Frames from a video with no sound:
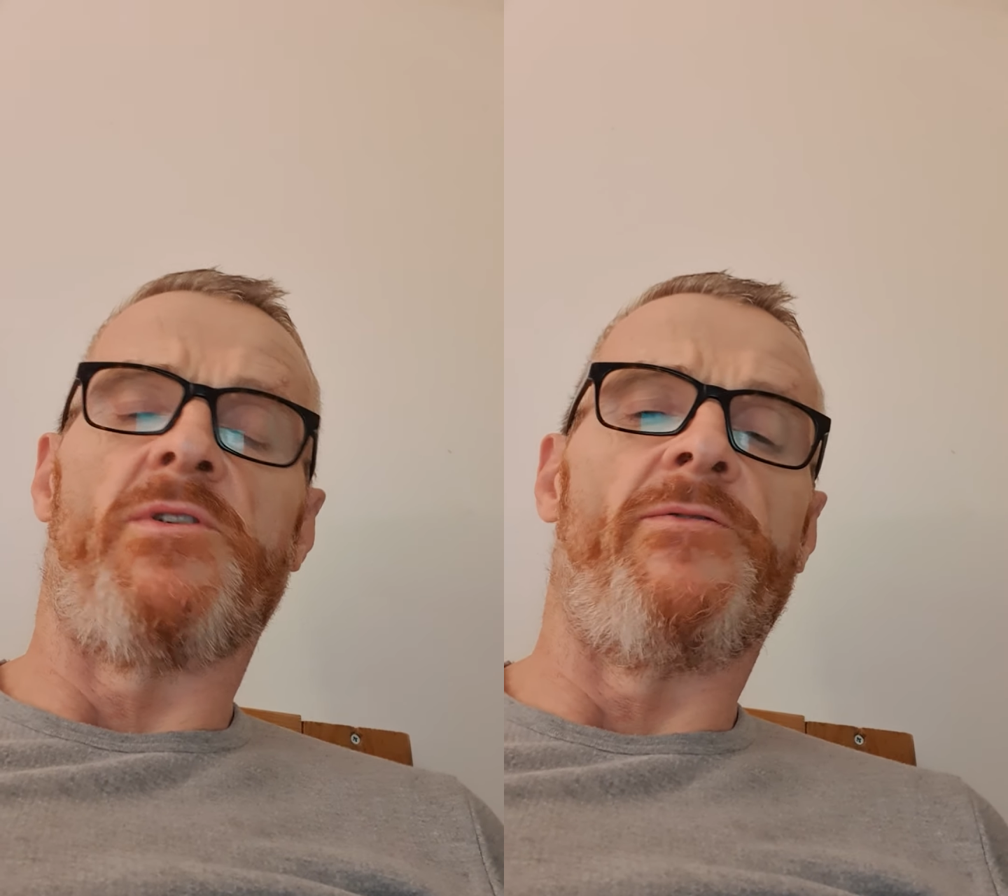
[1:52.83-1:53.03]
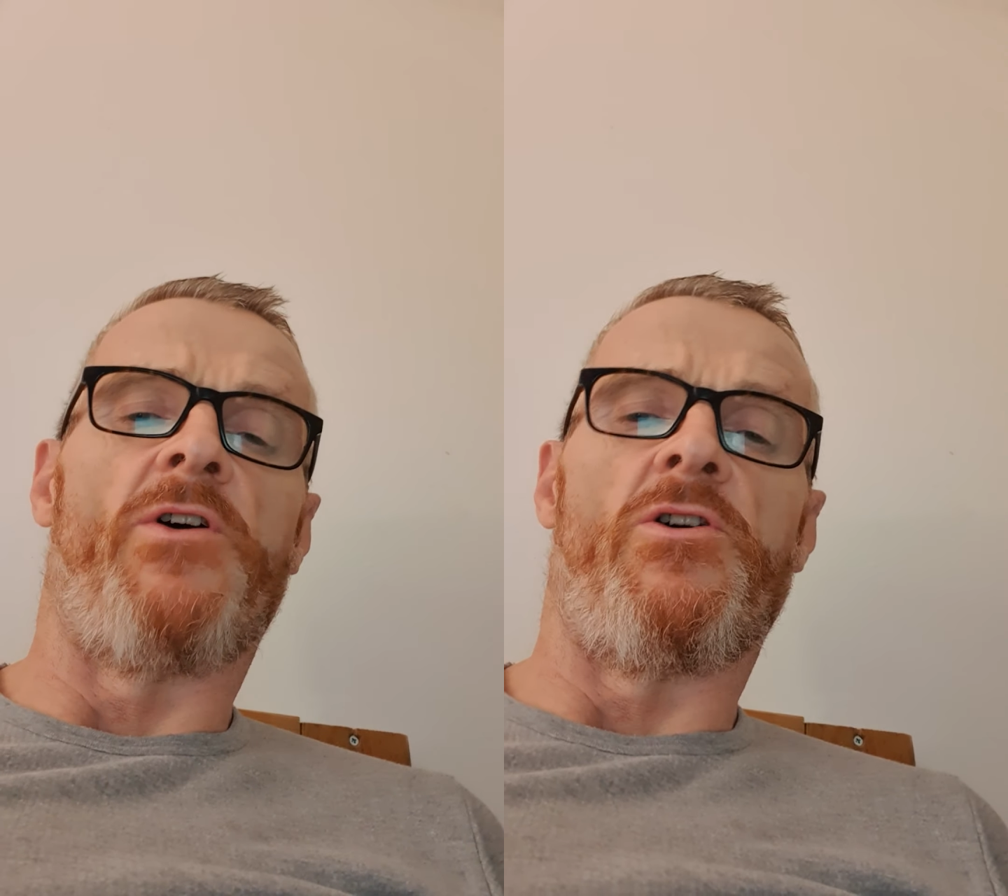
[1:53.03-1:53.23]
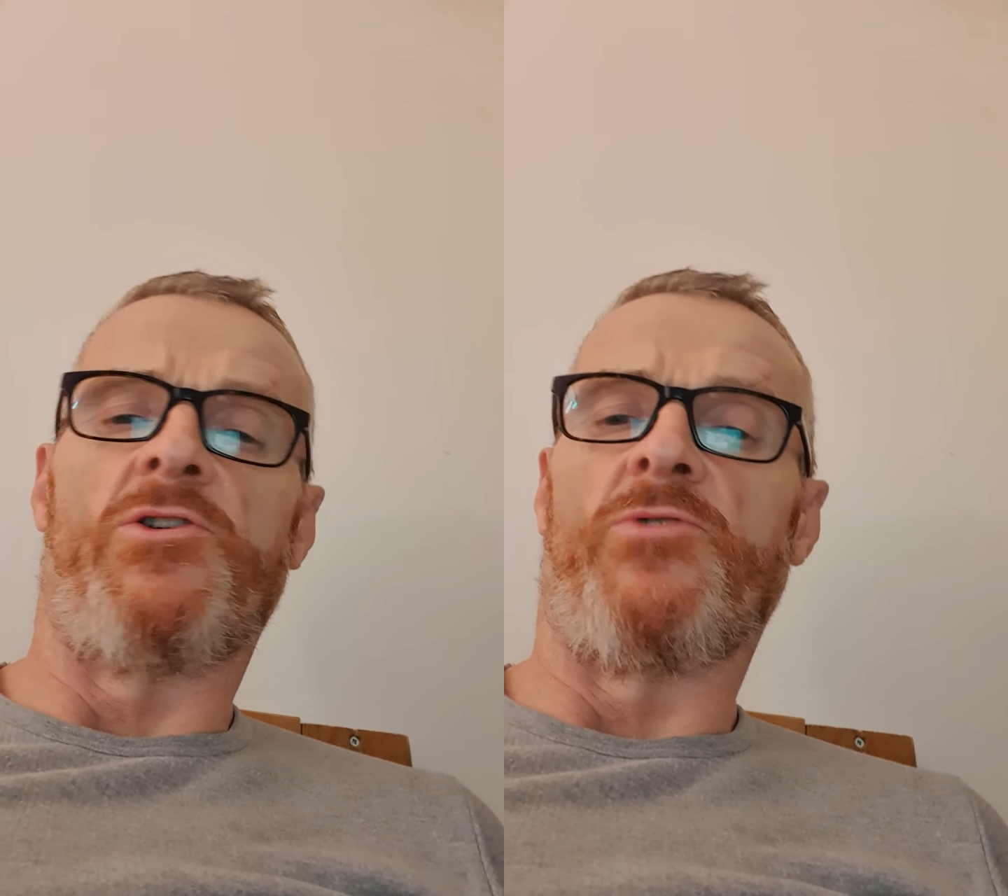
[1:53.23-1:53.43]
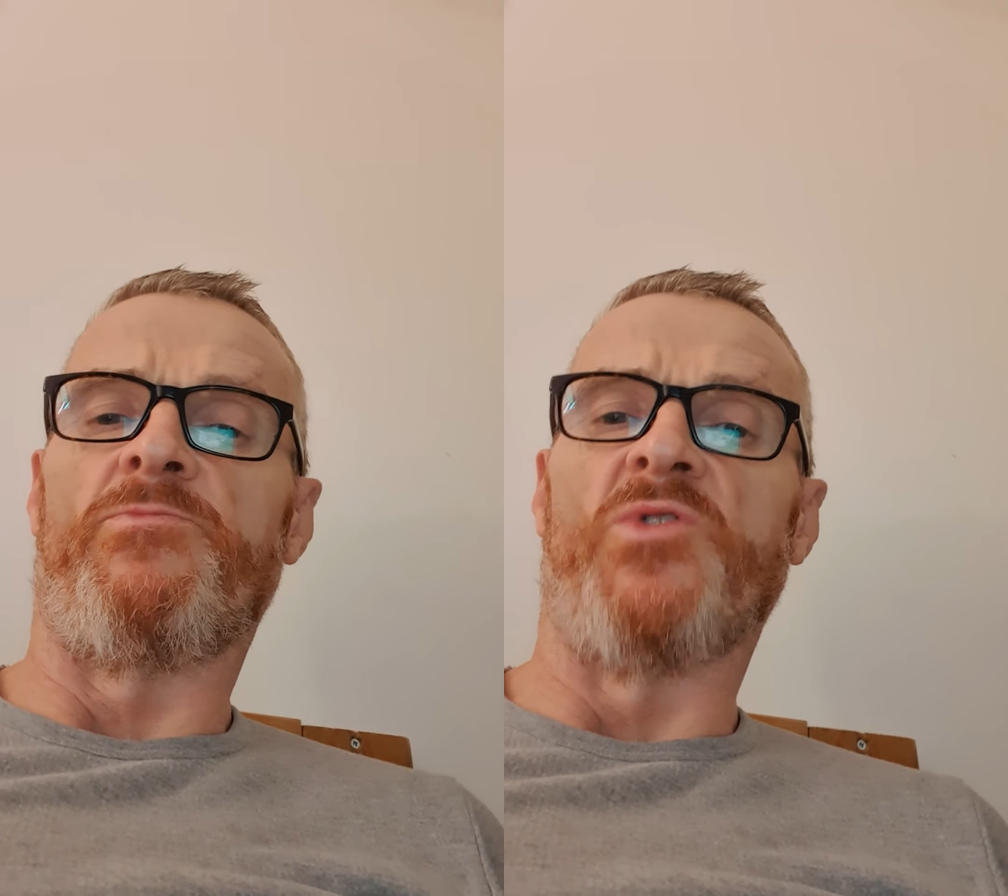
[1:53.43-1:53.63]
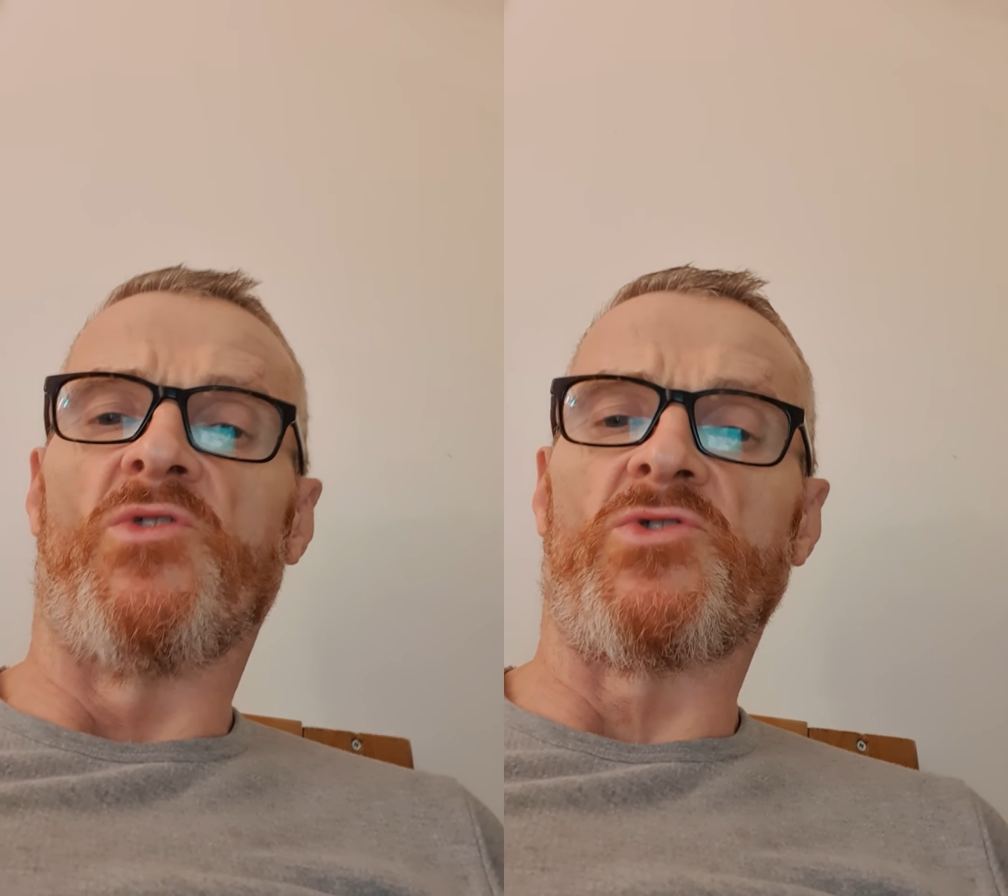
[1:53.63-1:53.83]
a vile,
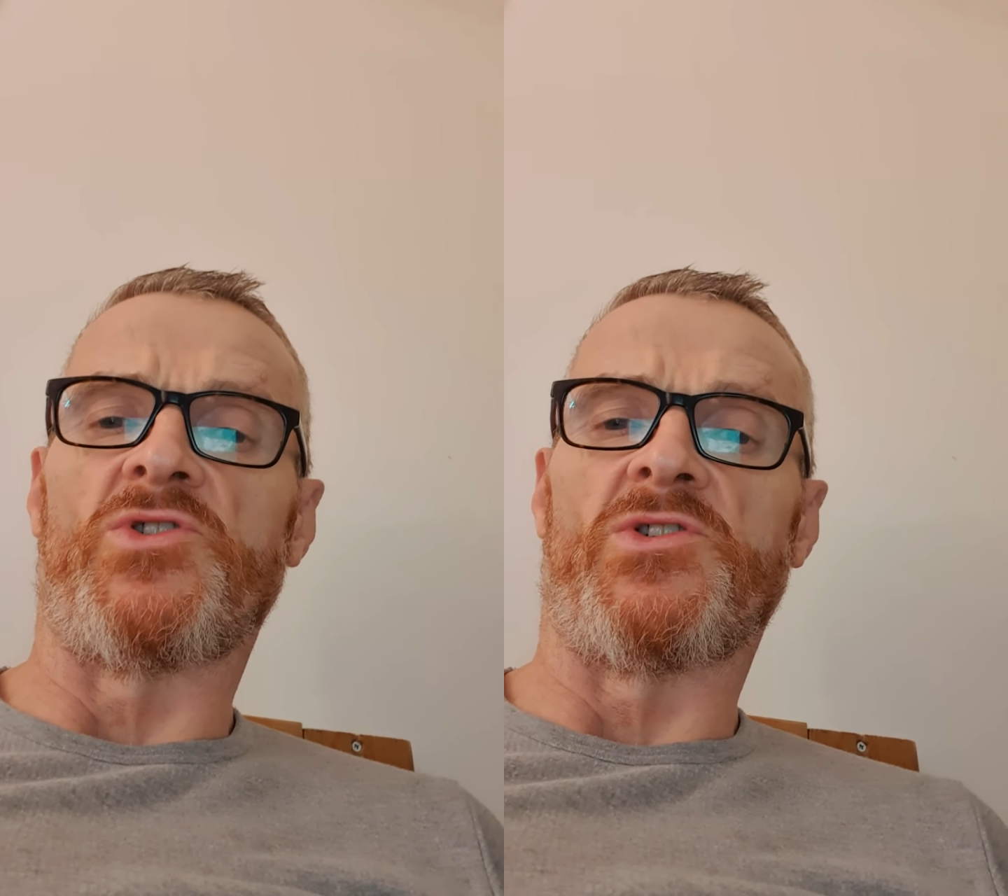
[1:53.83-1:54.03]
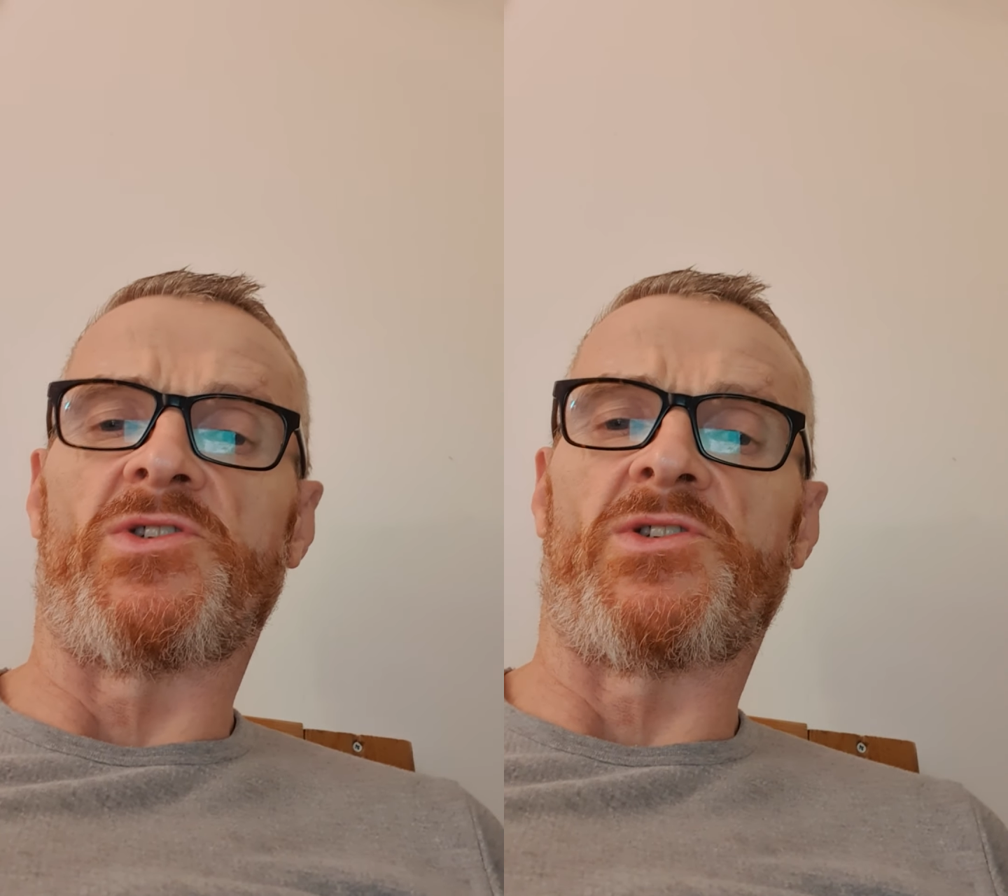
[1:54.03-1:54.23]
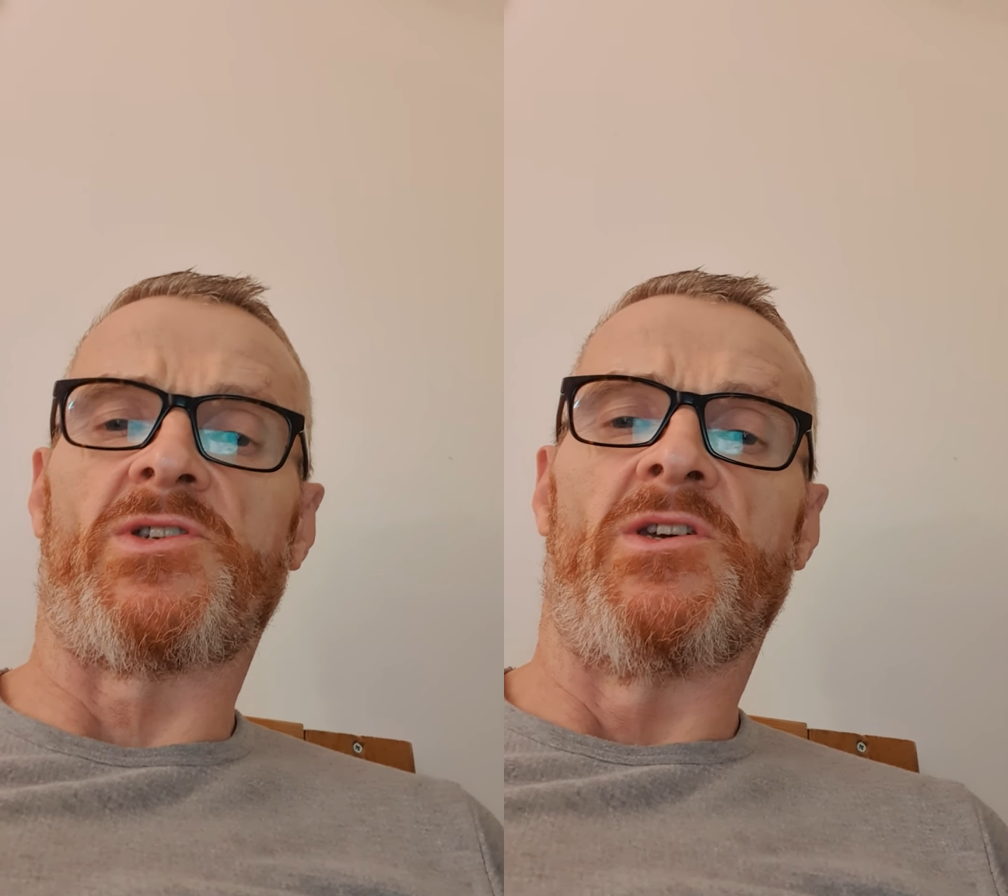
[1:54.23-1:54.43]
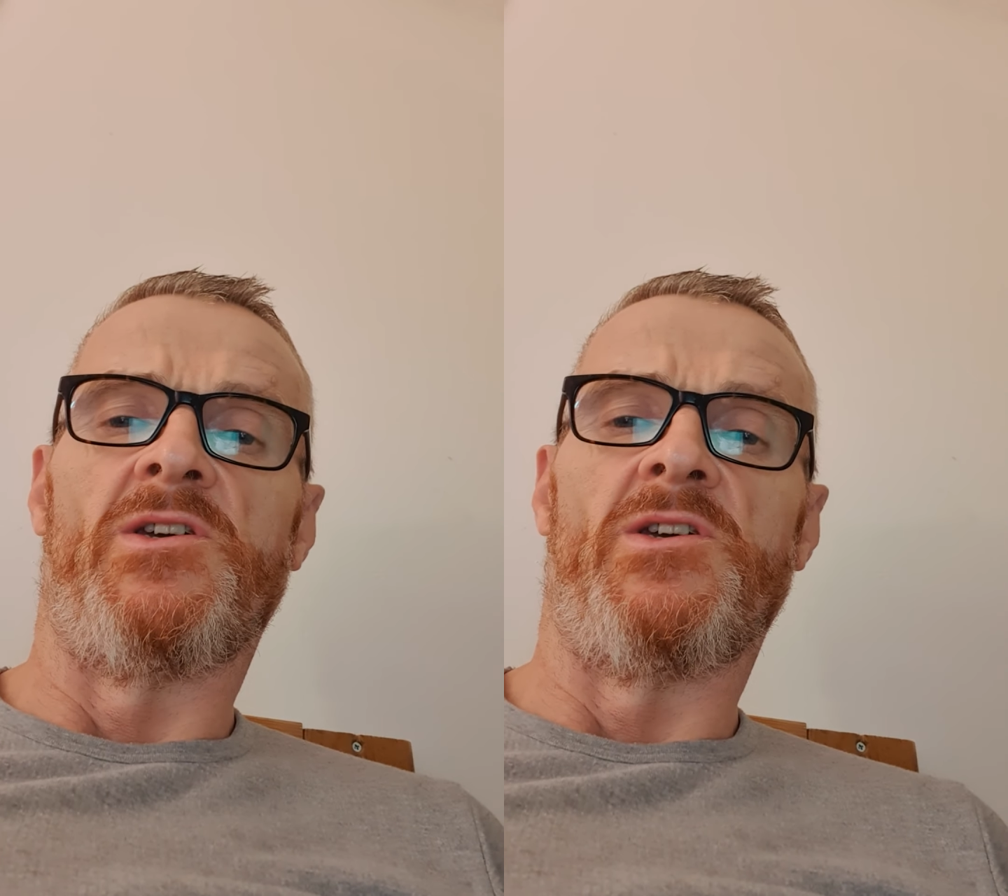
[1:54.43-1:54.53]
obnoxious,